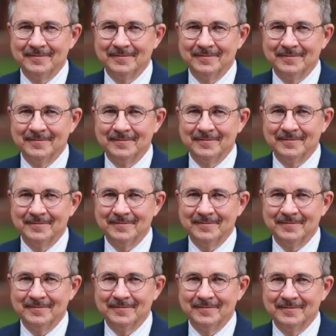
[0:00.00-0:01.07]

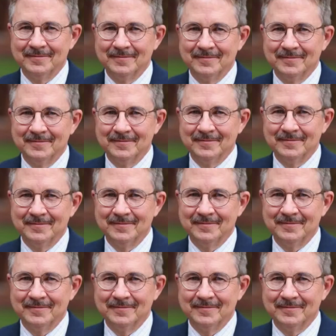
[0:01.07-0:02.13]

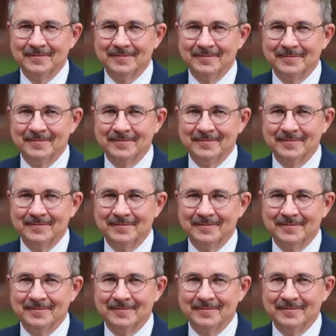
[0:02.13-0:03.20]

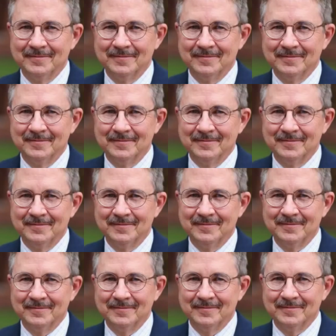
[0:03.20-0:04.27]

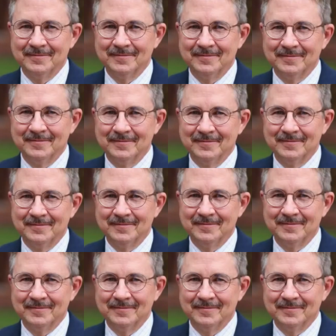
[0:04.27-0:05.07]
(silent)